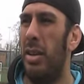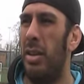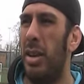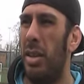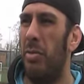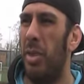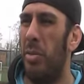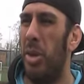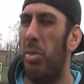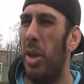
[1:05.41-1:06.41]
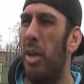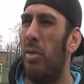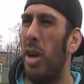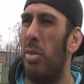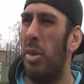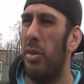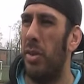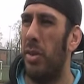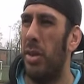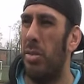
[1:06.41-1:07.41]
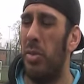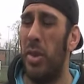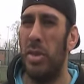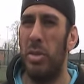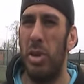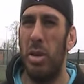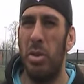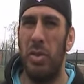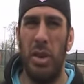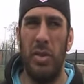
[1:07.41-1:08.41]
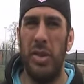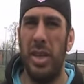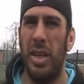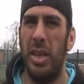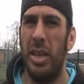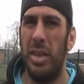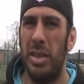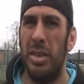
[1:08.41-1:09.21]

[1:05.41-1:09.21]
Like they've been playing professional rugby for over 10 years.